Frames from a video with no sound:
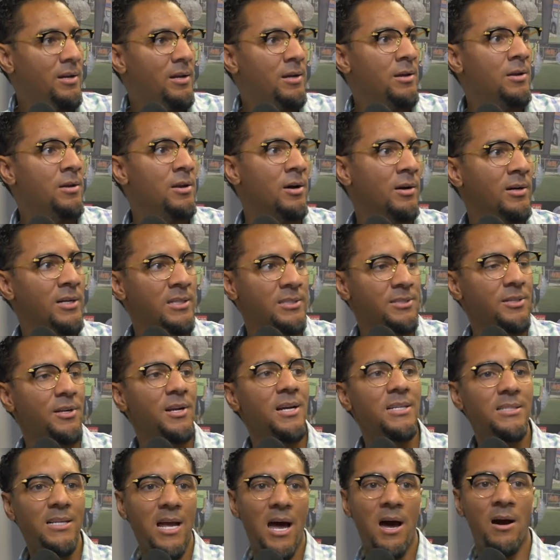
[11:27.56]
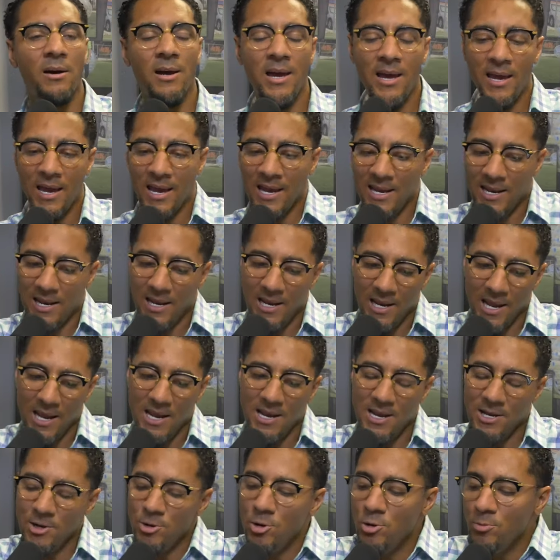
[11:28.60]
You know, and so that's how, and, and,
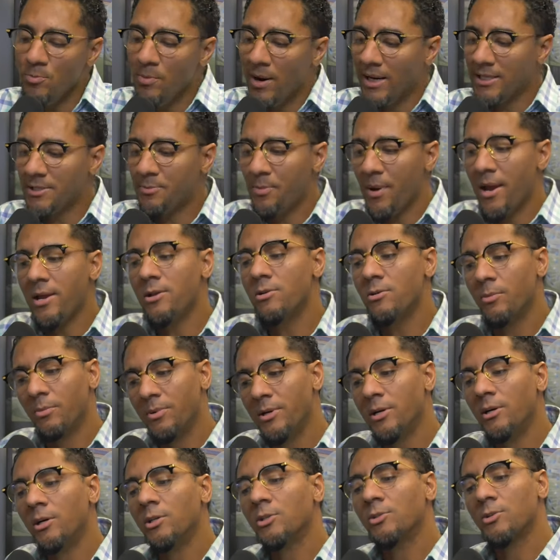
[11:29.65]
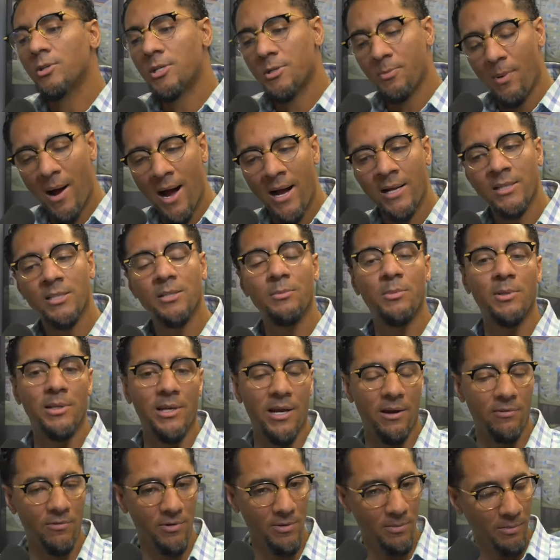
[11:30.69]
and then you must pay your bills
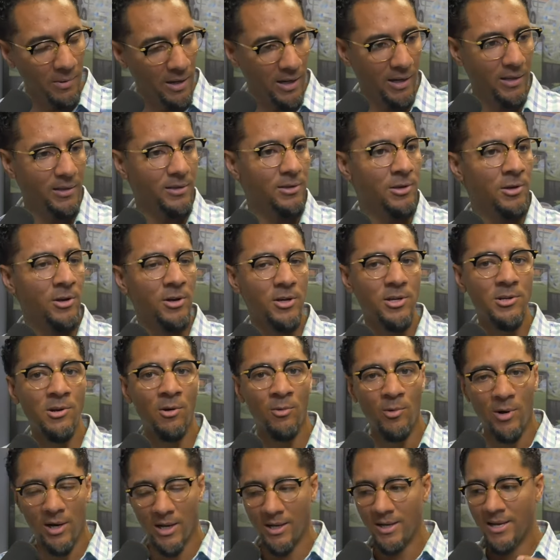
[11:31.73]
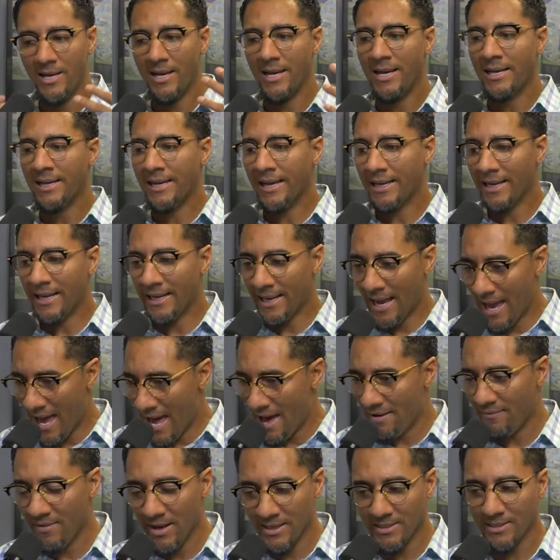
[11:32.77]
responsibly every sure. month. You know, you don't want to
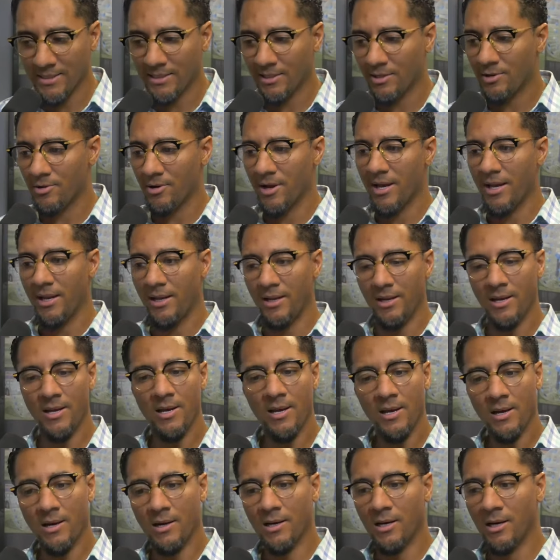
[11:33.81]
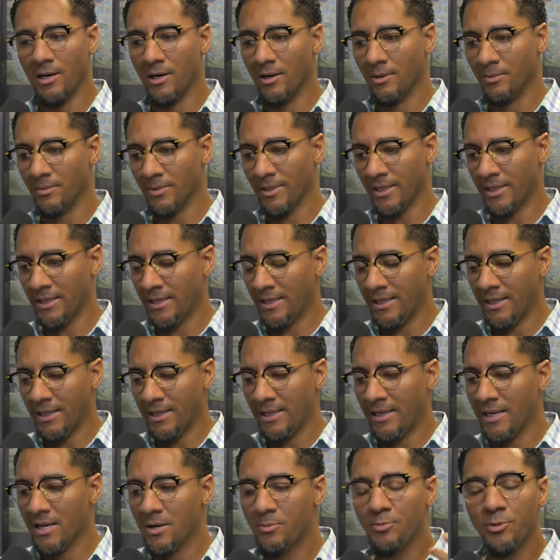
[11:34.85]
have excellent credit, um,
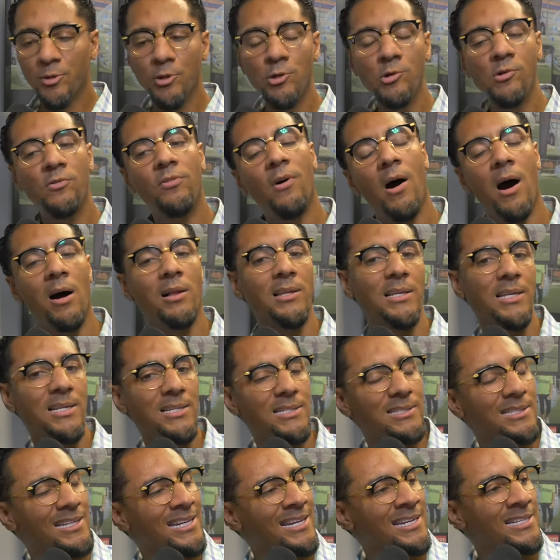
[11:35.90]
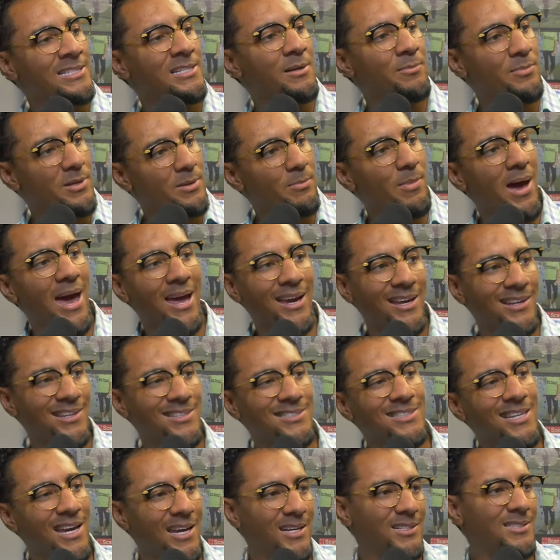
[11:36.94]
get, get approved for all of these things and be back in
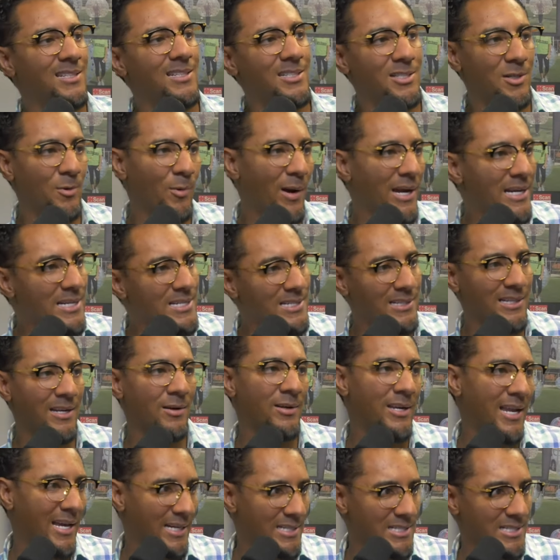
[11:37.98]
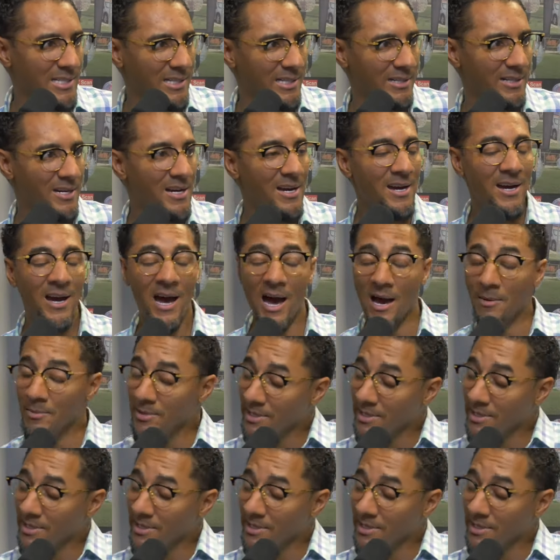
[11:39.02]
the same situation that you were yeah.